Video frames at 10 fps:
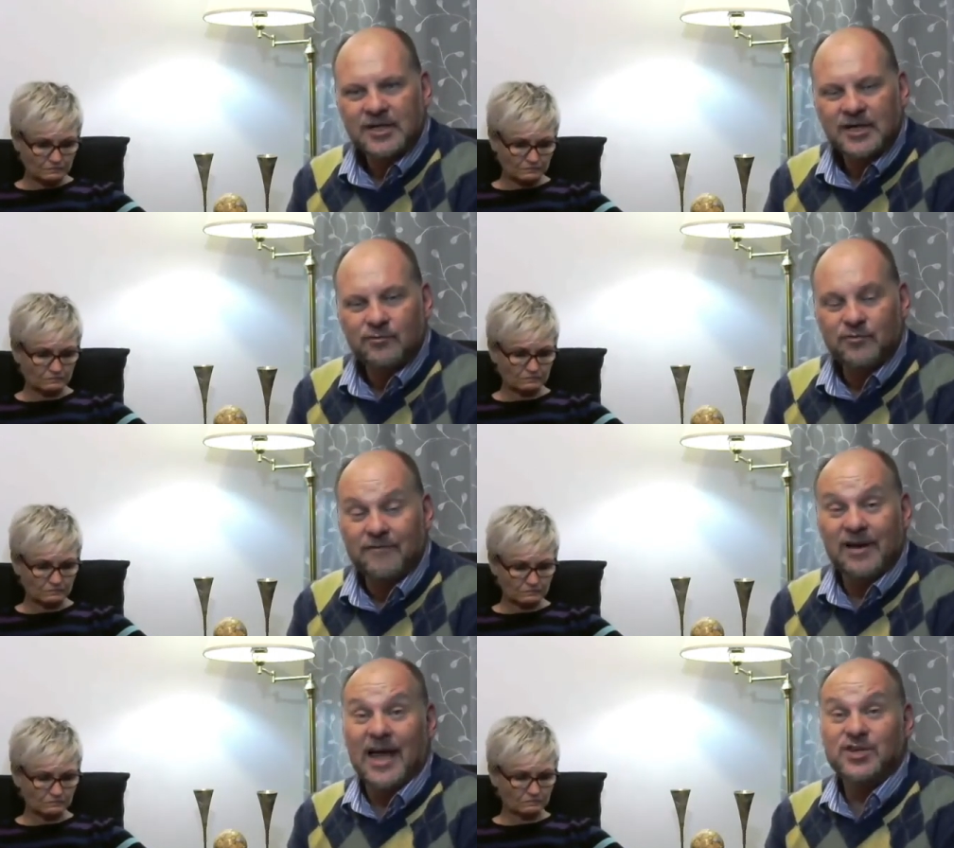
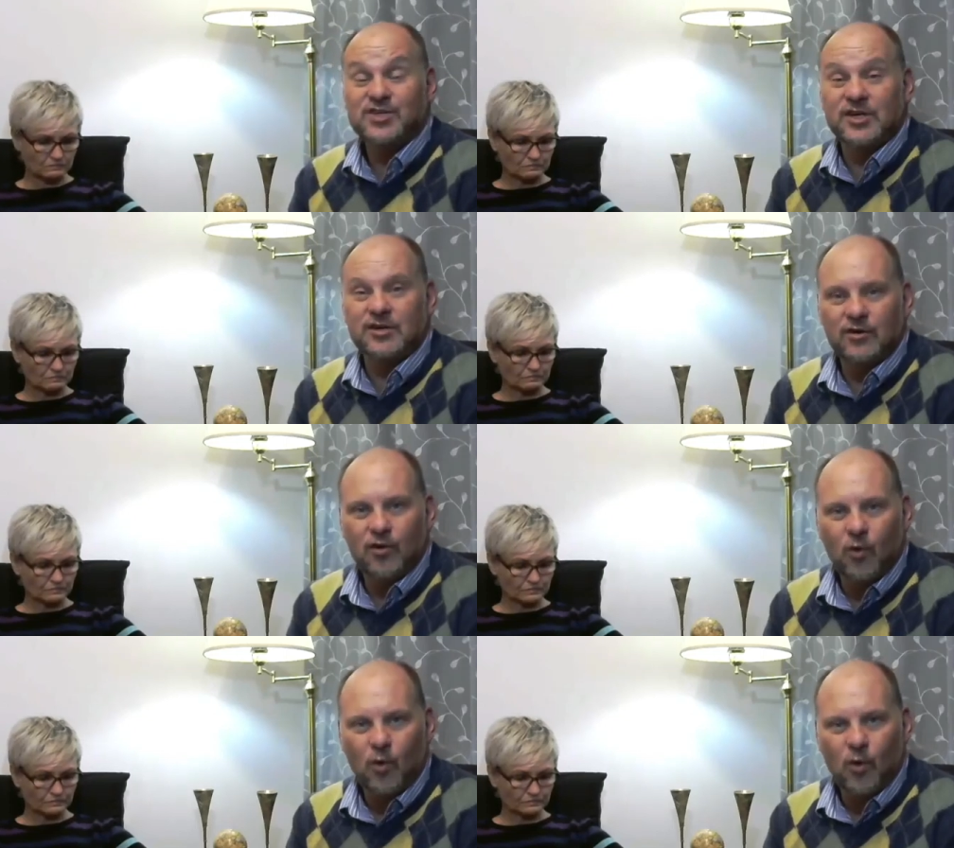Speaker 1: revelation
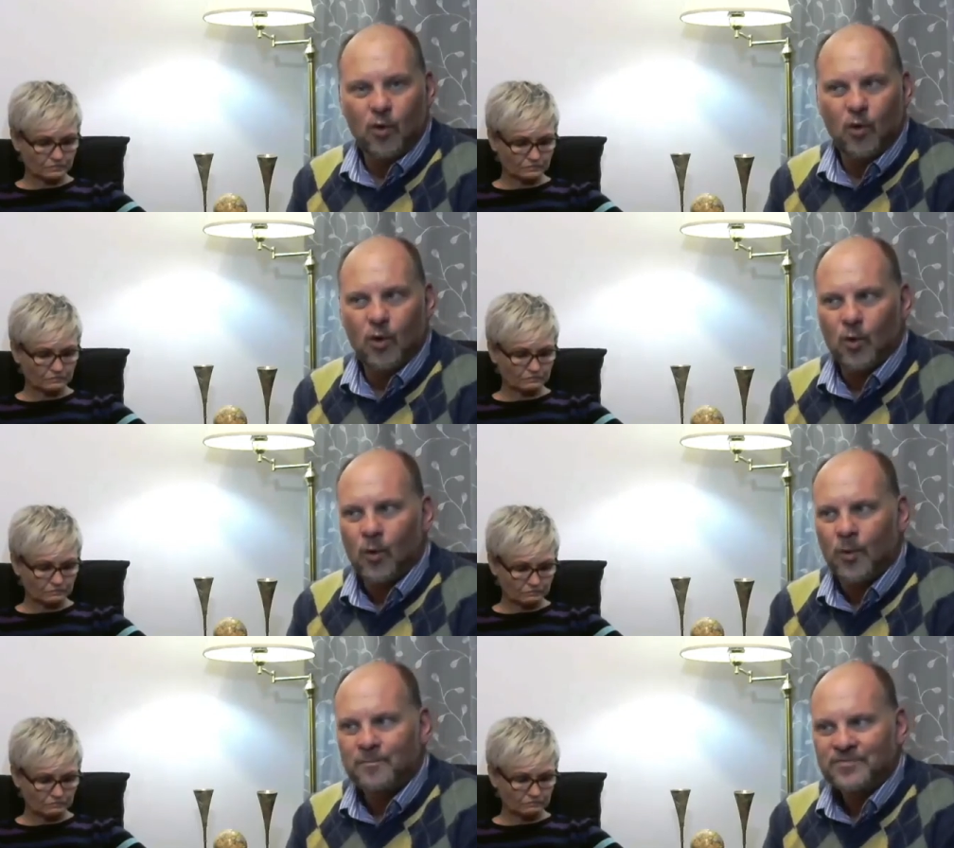or, or,
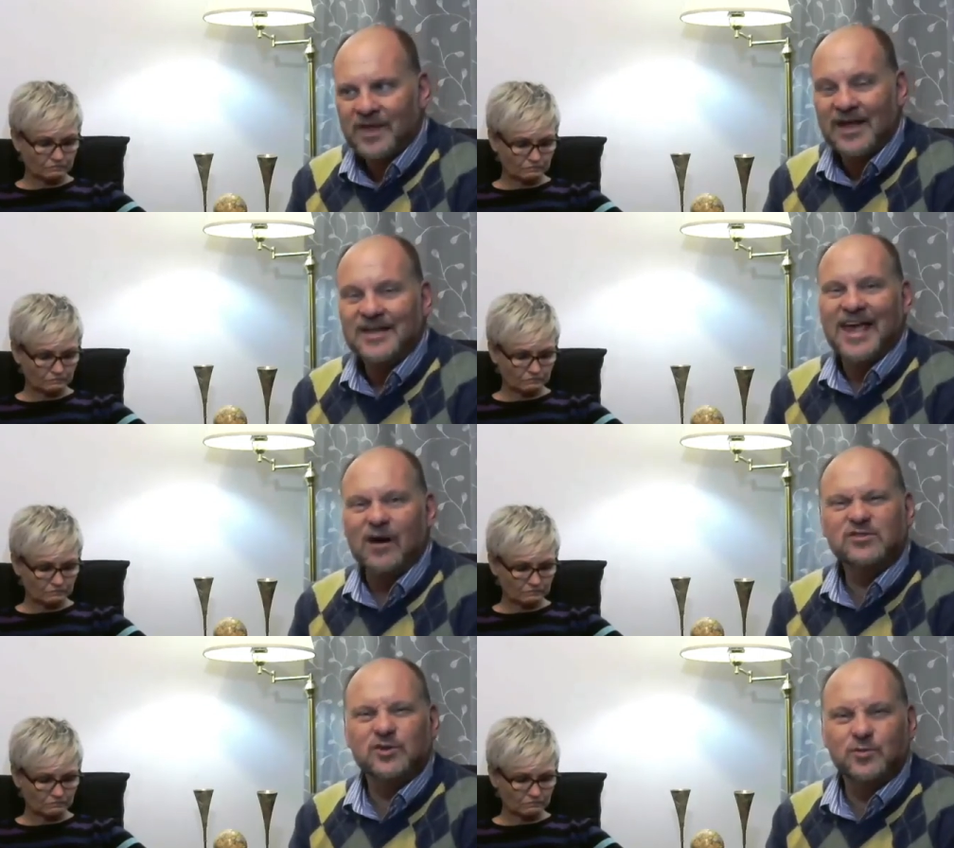or,
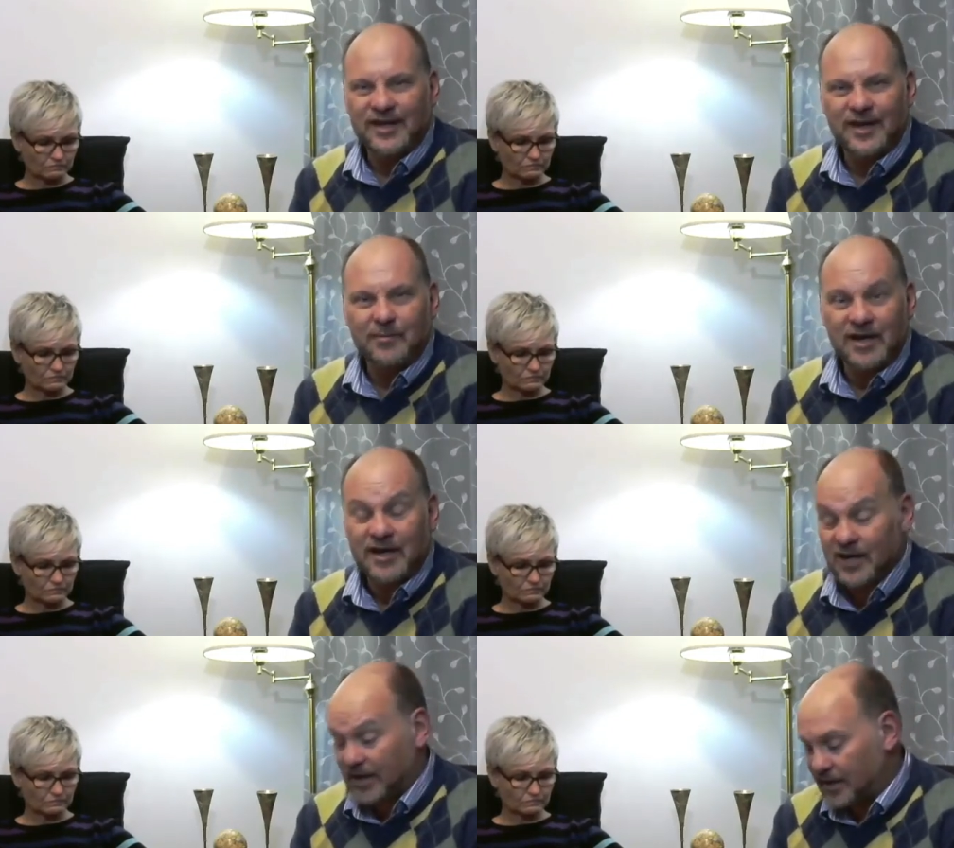encounter with him in a,
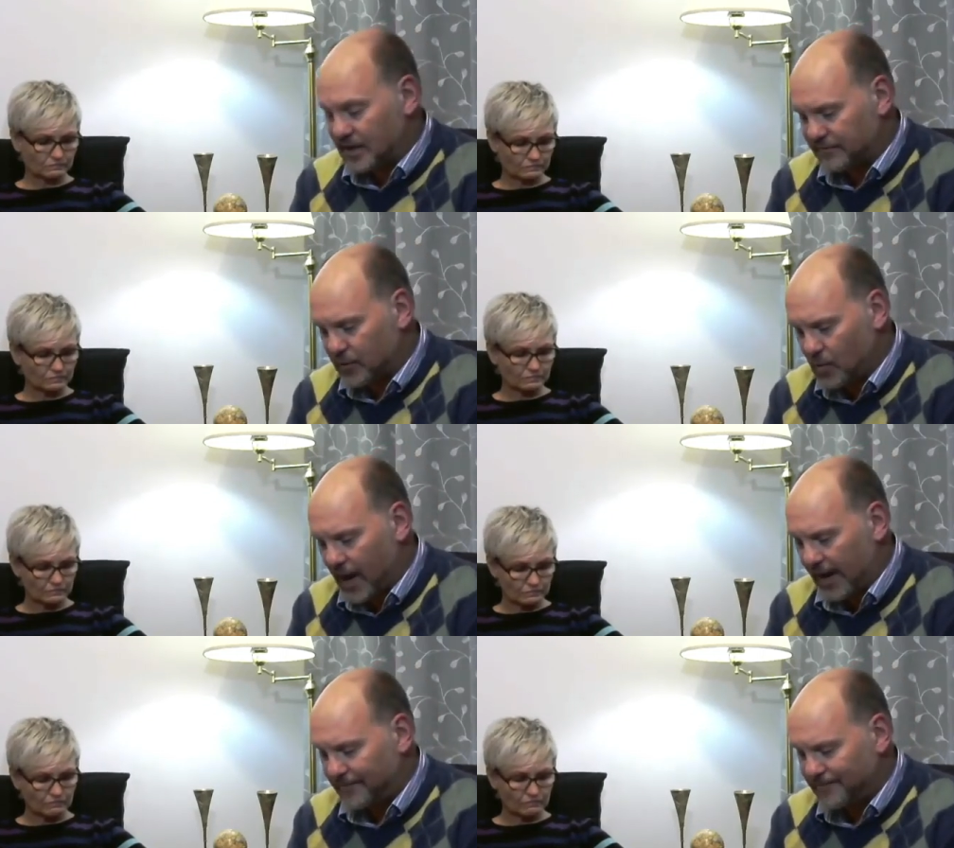in a different
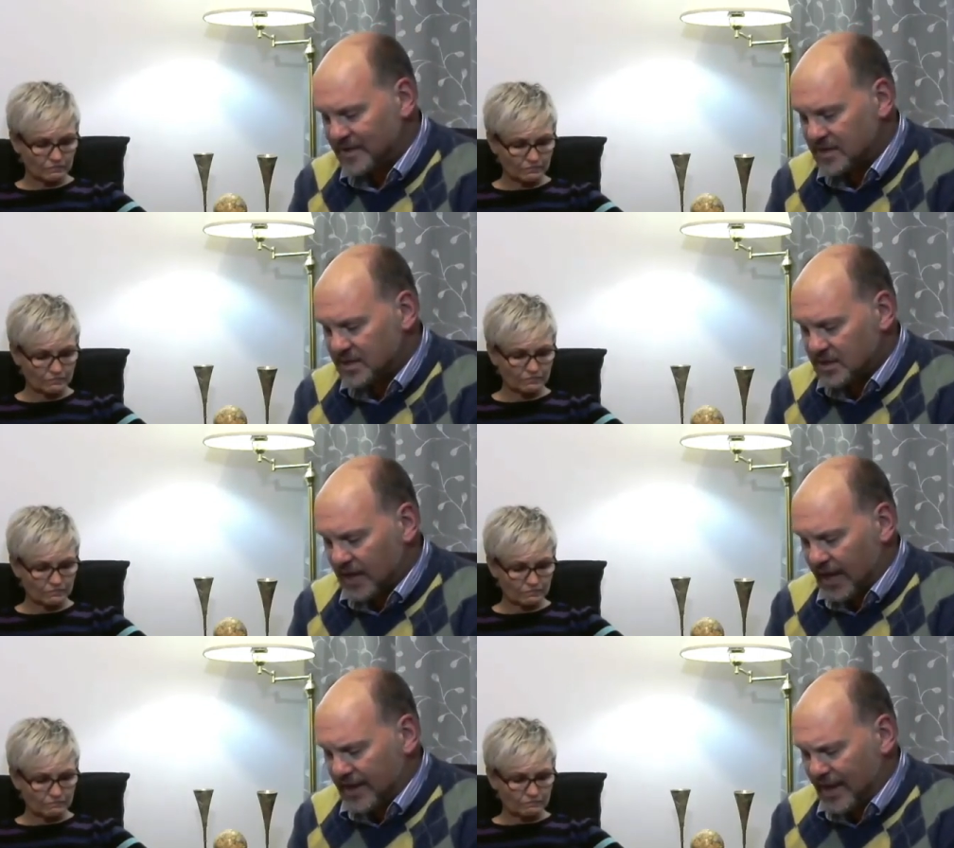way. Mm.
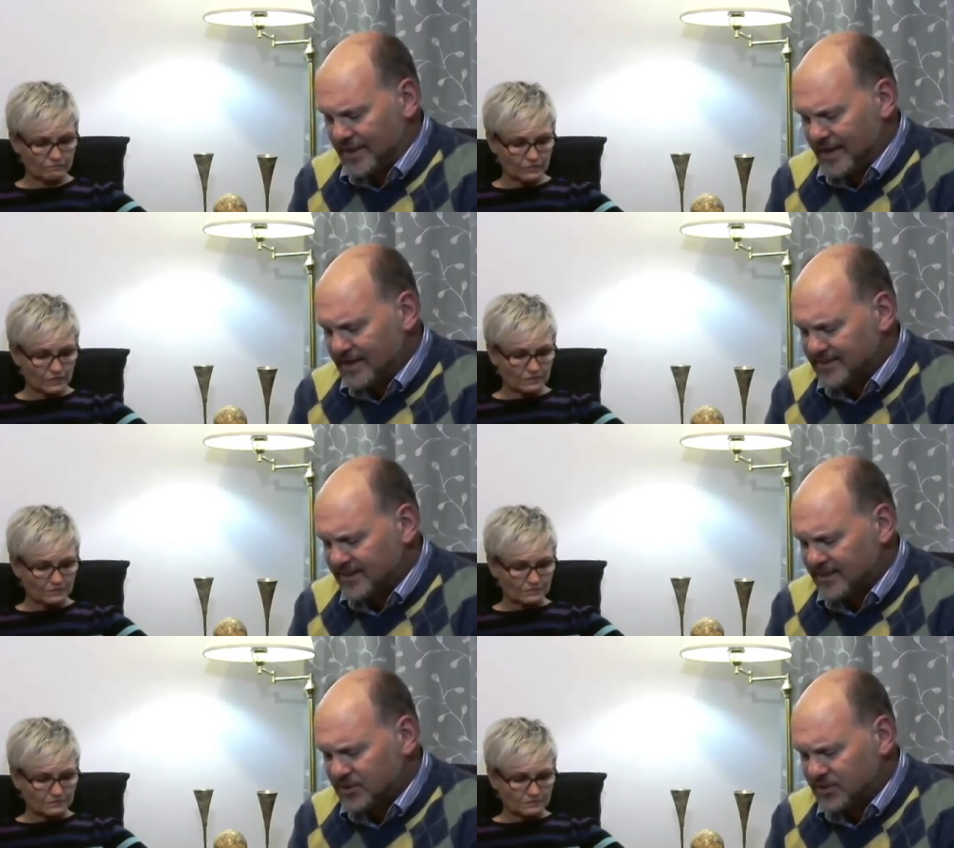And, and then he says